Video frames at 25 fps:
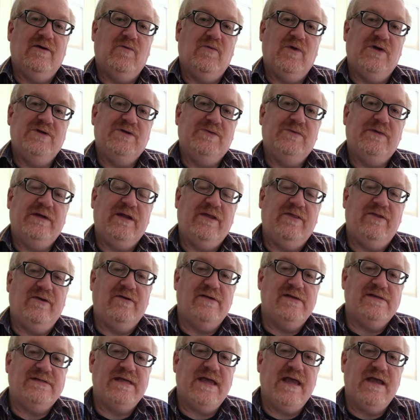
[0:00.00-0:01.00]

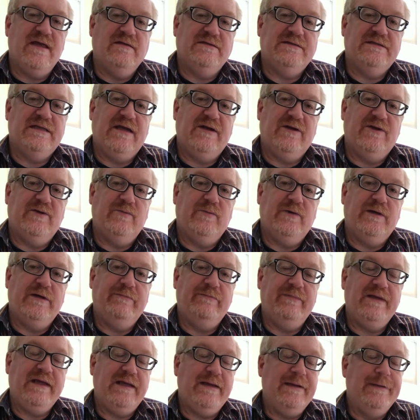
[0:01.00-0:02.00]
1/23rd scale Saturn
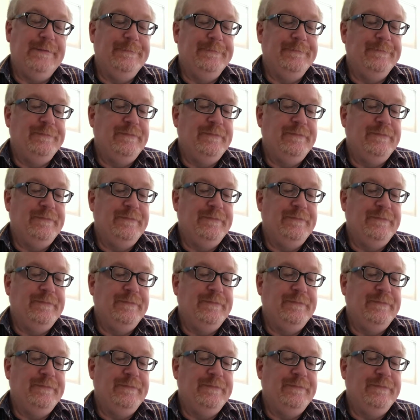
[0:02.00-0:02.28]
1B.